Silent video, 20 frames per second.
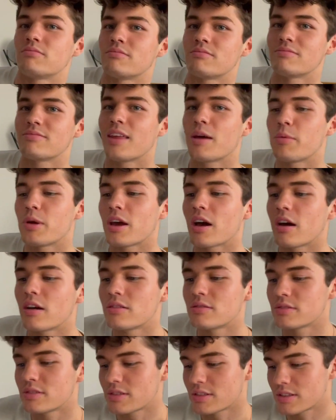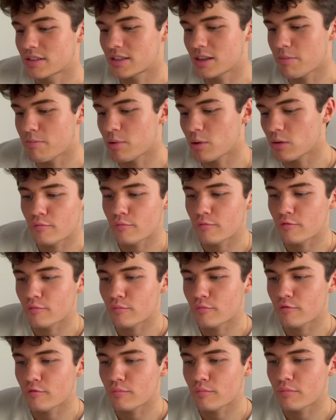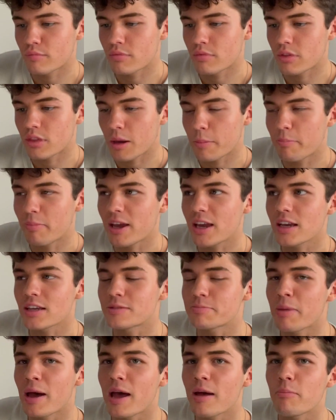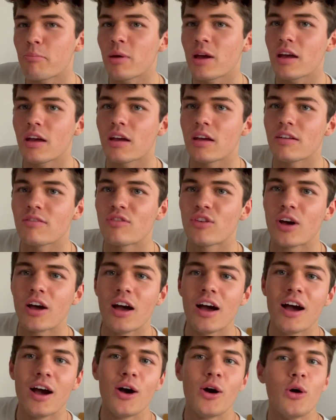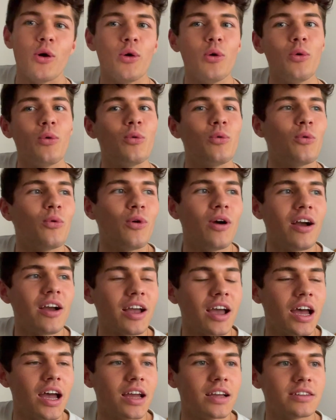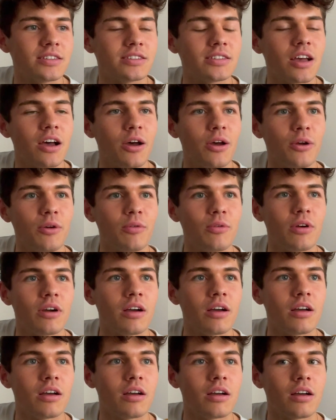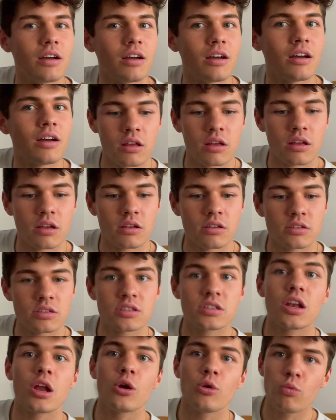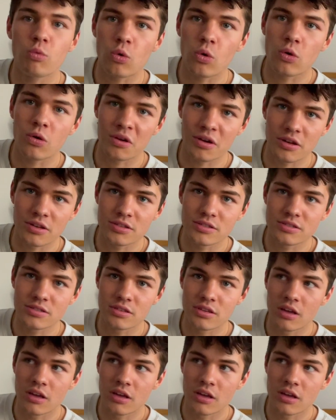There we go. Simple. Biggest pet peeve? Ooh, okay, so slow walkers.